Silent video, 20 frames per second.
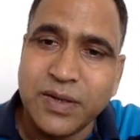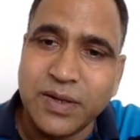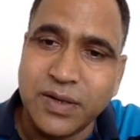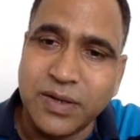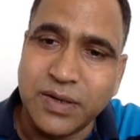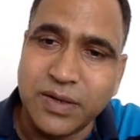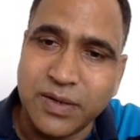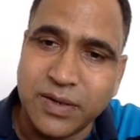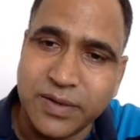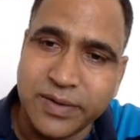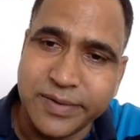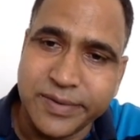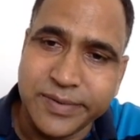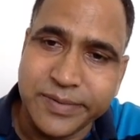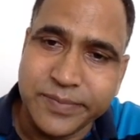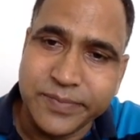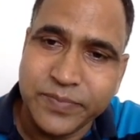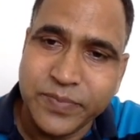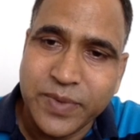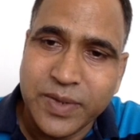uh,
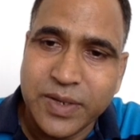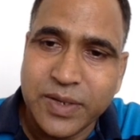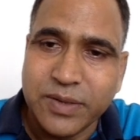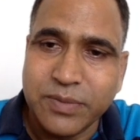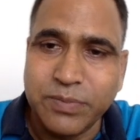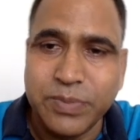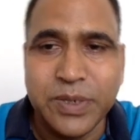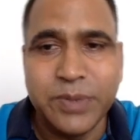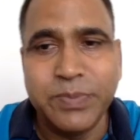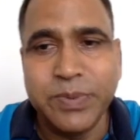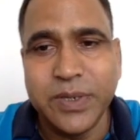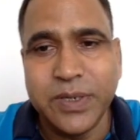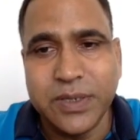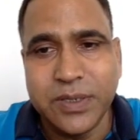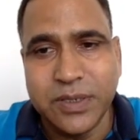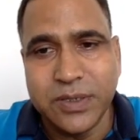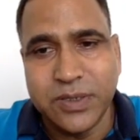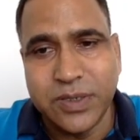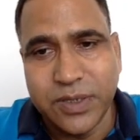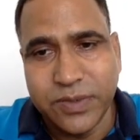prepare
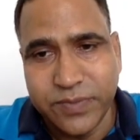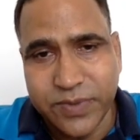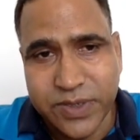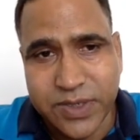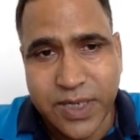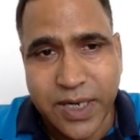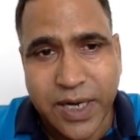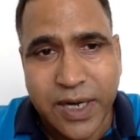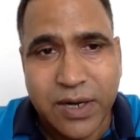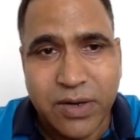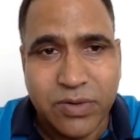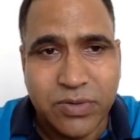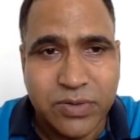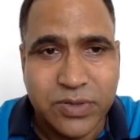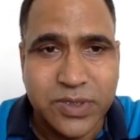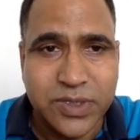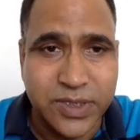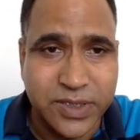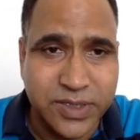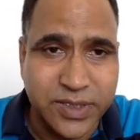the service
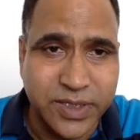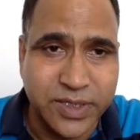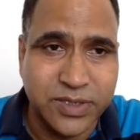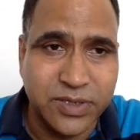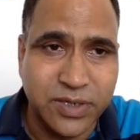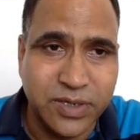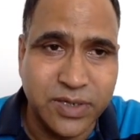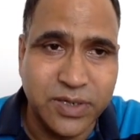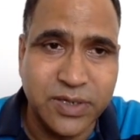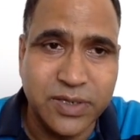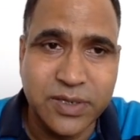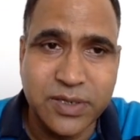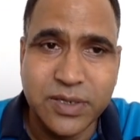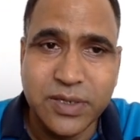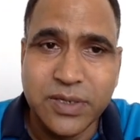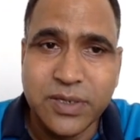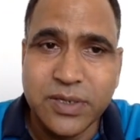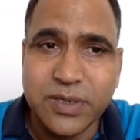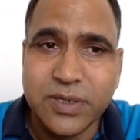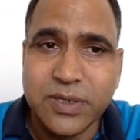catalogs, etc.
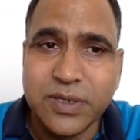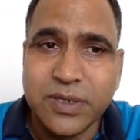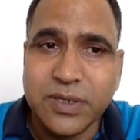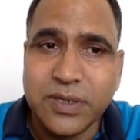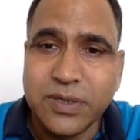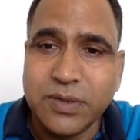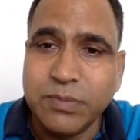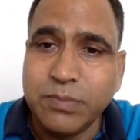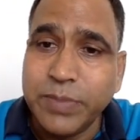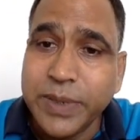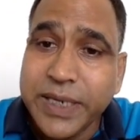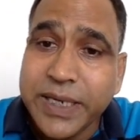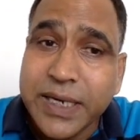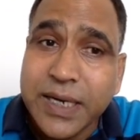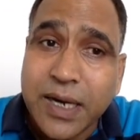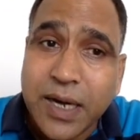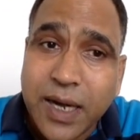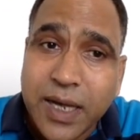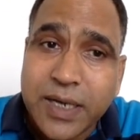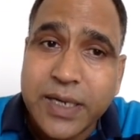
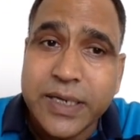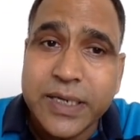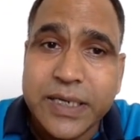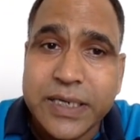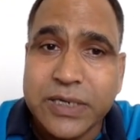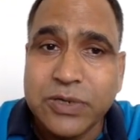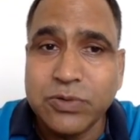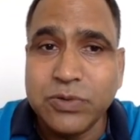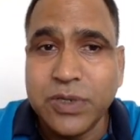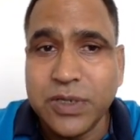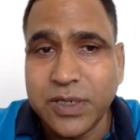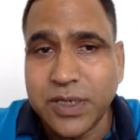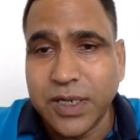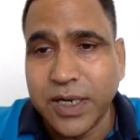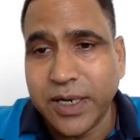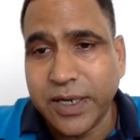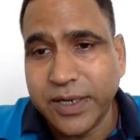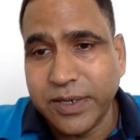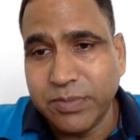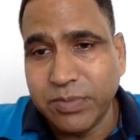Bring clarity to the
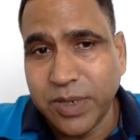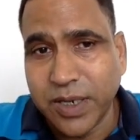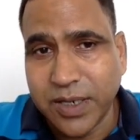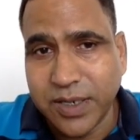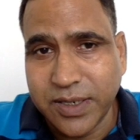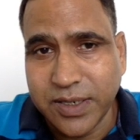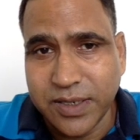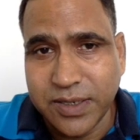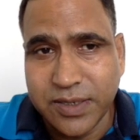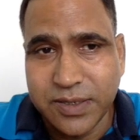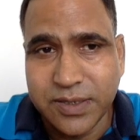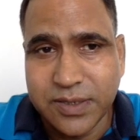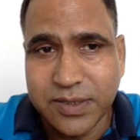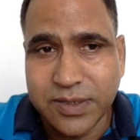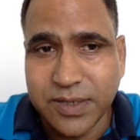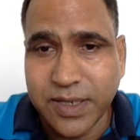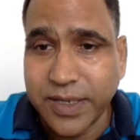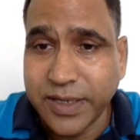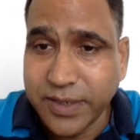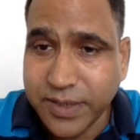target market
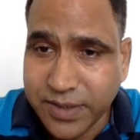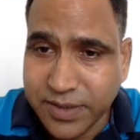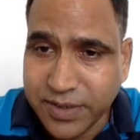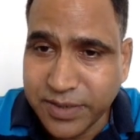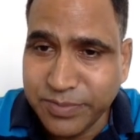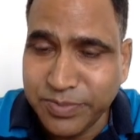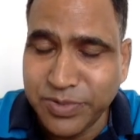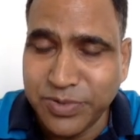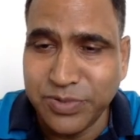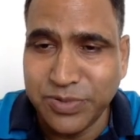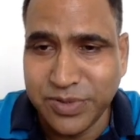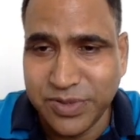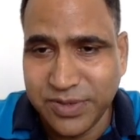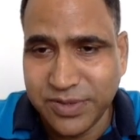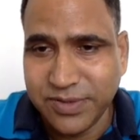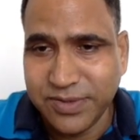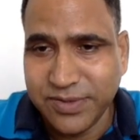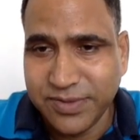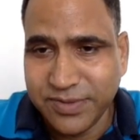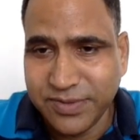and its
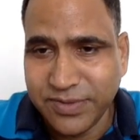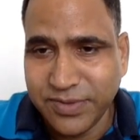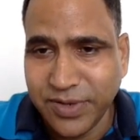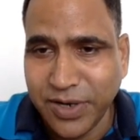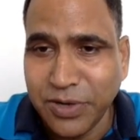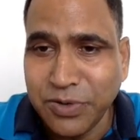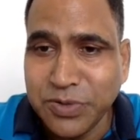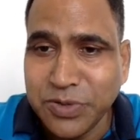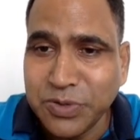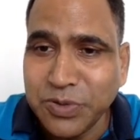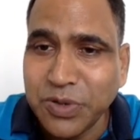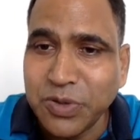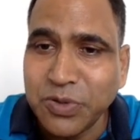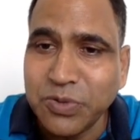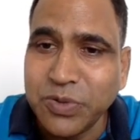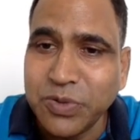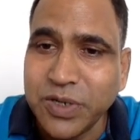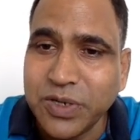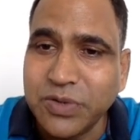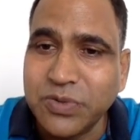approach. How you are
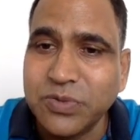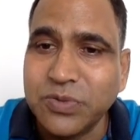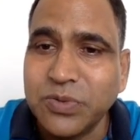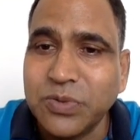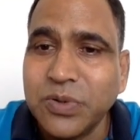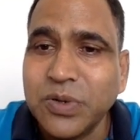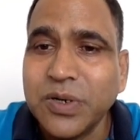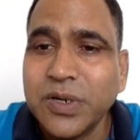going to